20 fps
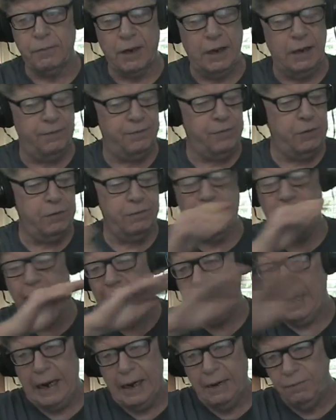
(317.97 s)
if you
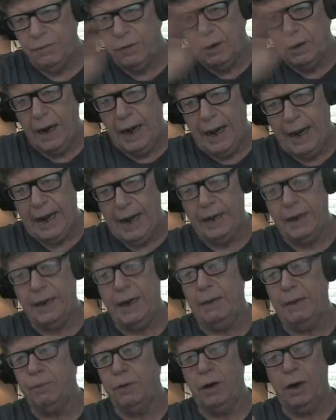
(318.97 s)
ever had
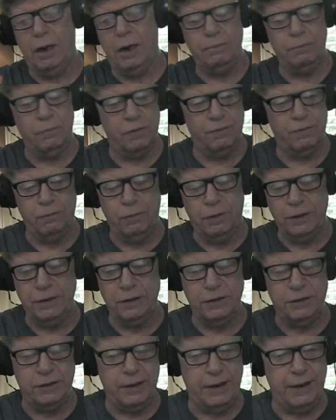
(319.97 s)
a problem with
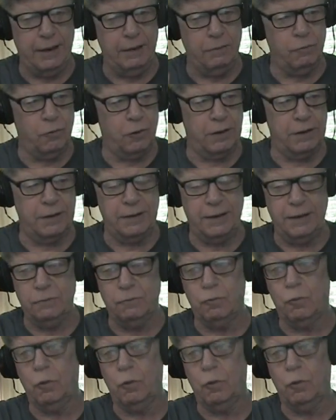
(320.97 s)
Windows 10 where it didn't